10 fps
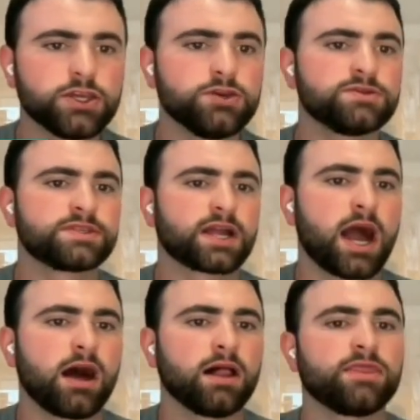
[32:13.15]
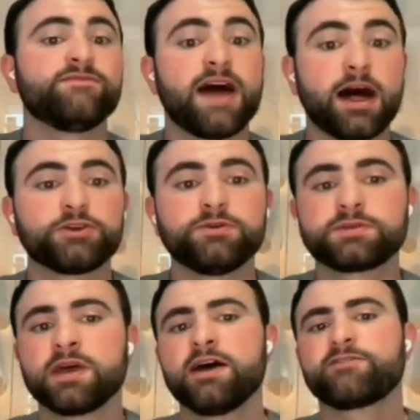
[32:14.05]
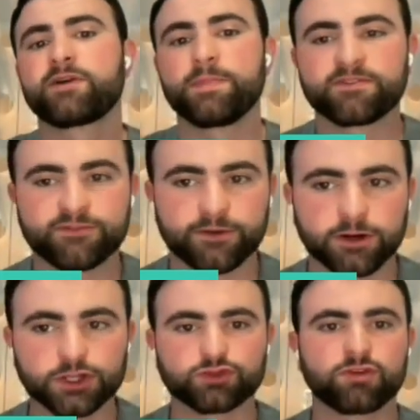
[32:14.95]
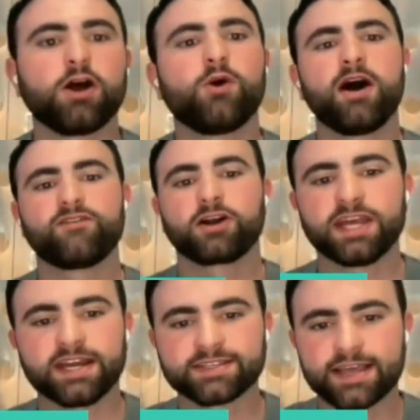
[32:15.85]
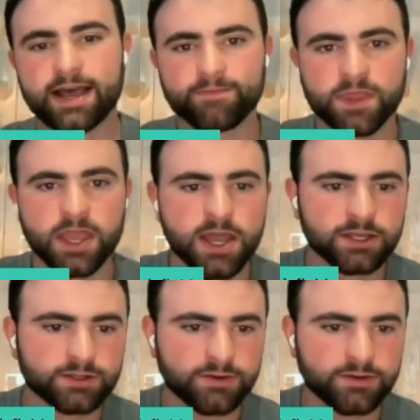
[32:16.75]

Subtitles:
we're going to use the values from the first row of our data set.